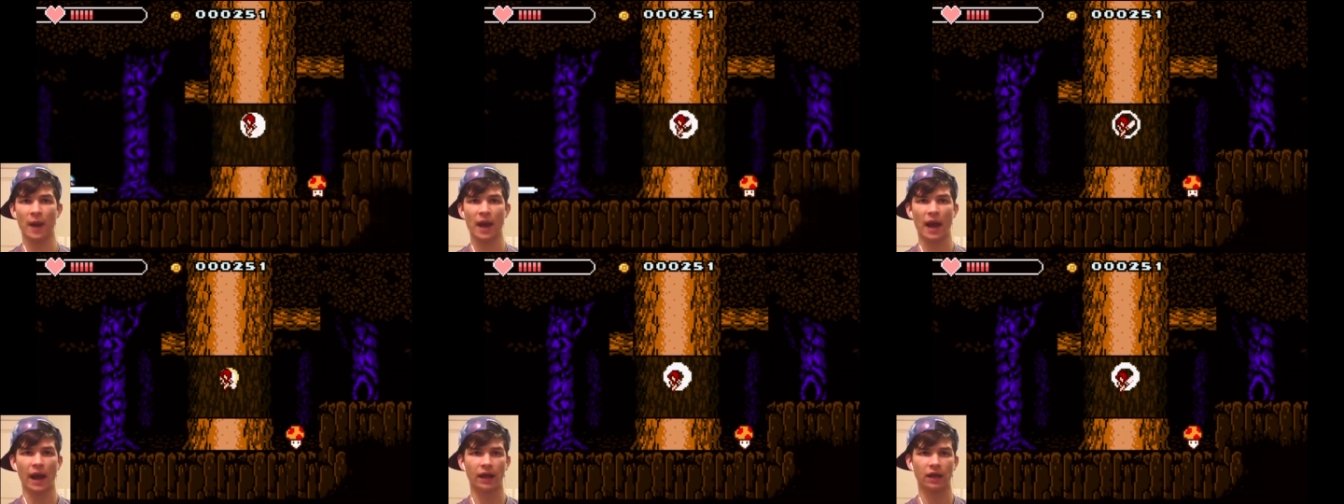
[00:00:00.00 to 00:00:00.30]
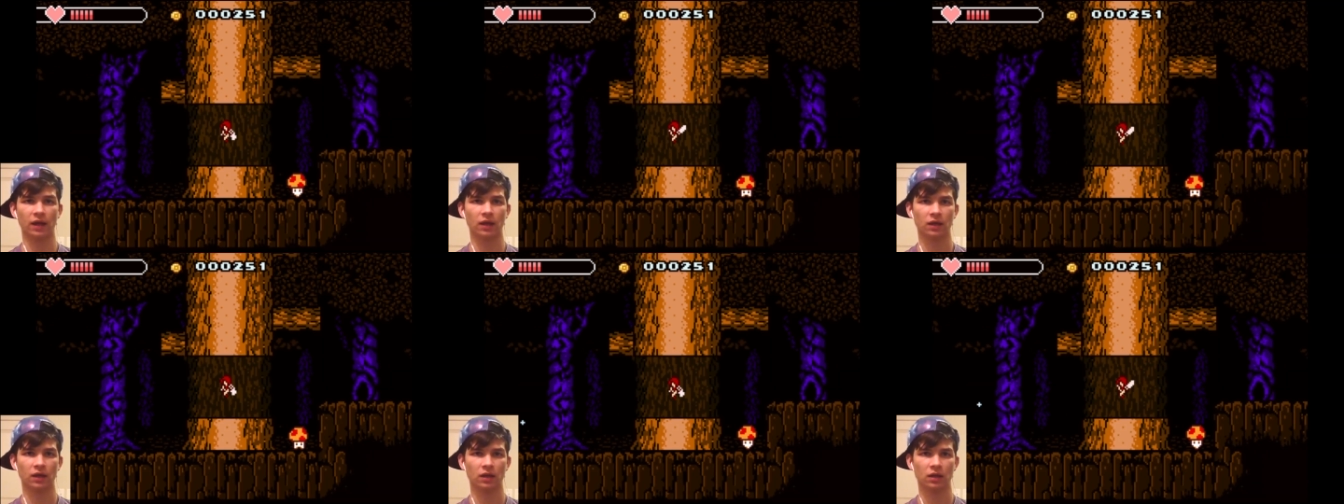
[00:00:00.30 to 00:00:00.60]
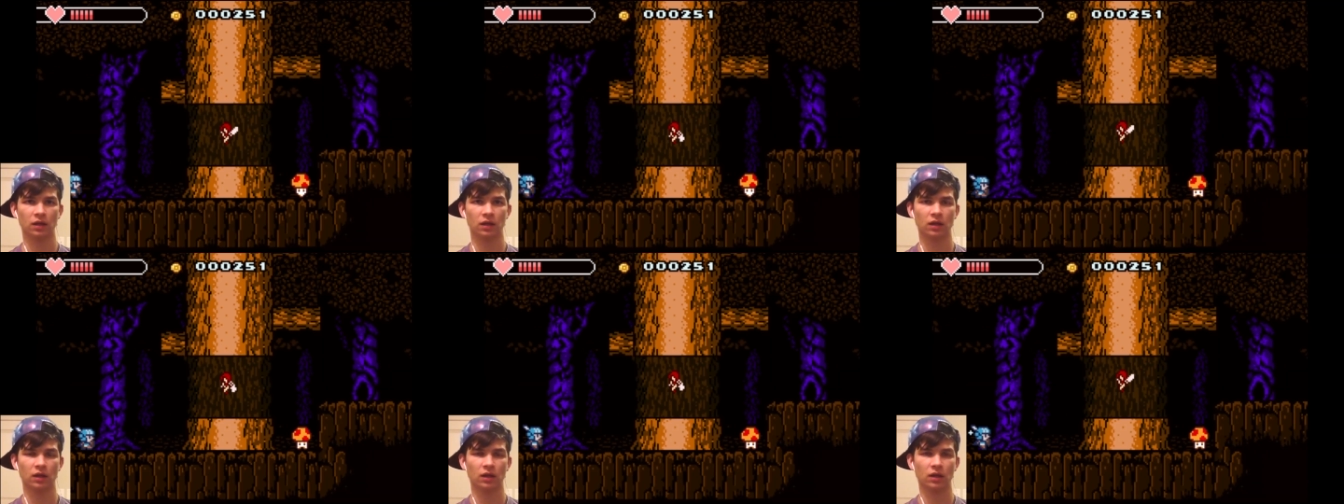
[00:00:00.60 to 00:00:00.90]
back!
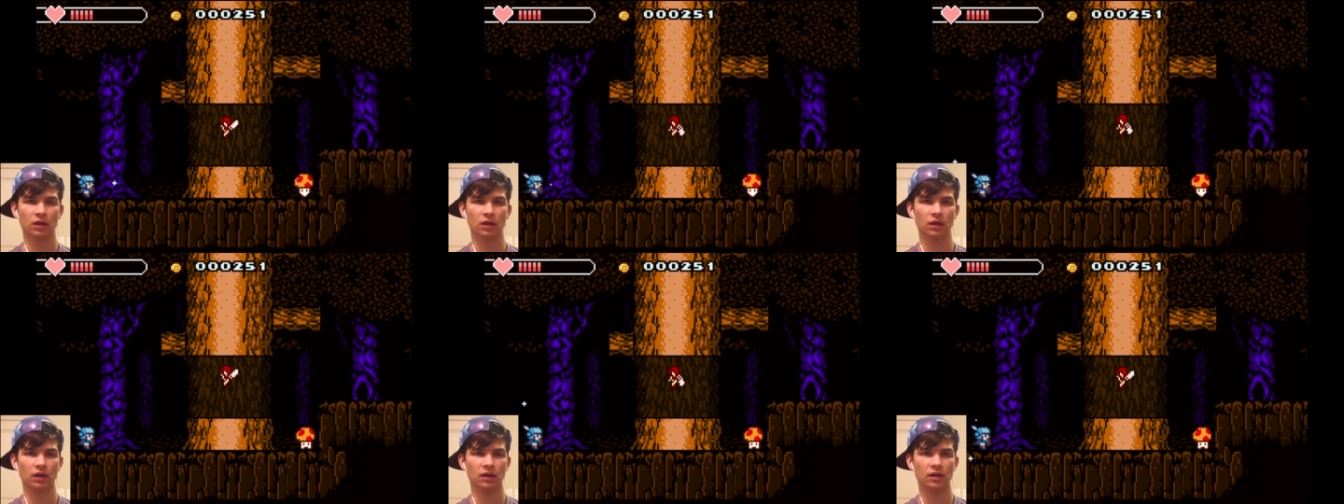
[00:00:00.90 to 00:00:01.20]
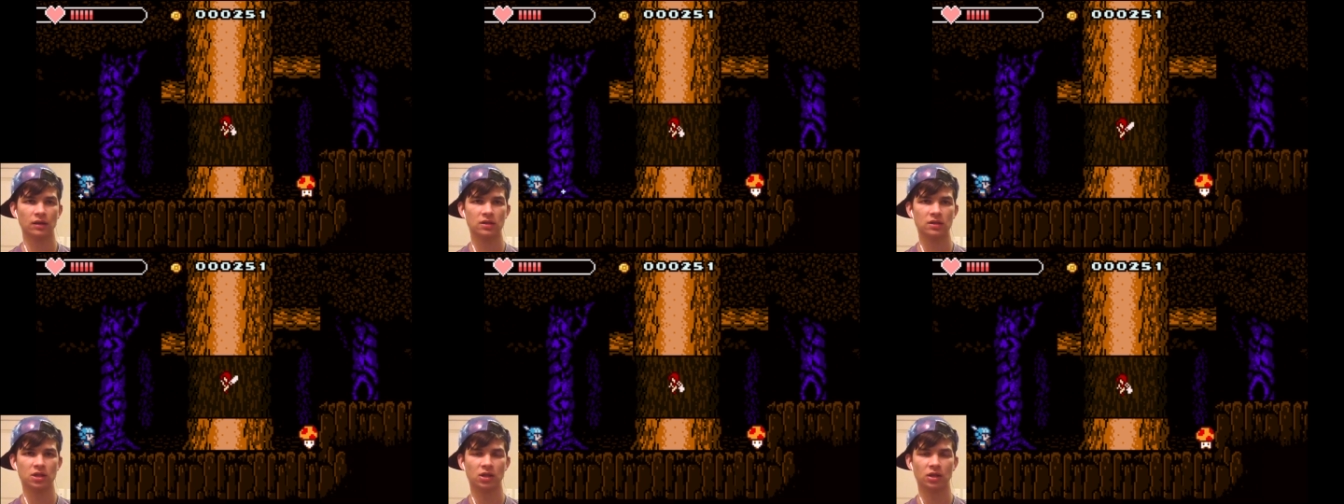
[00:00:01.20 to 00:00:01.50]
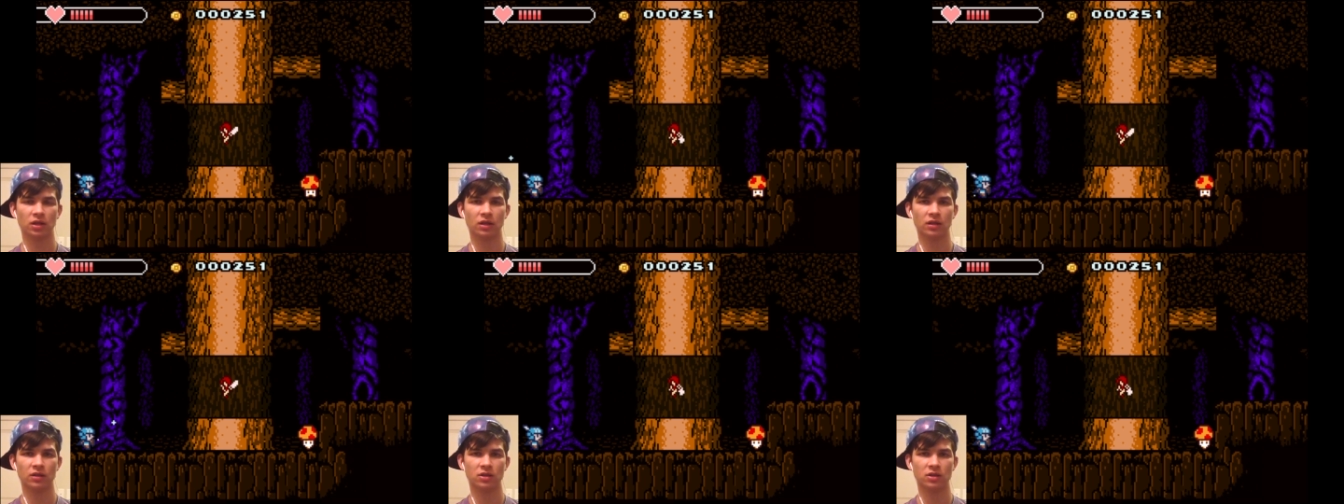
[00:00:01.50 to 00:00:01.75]
He start,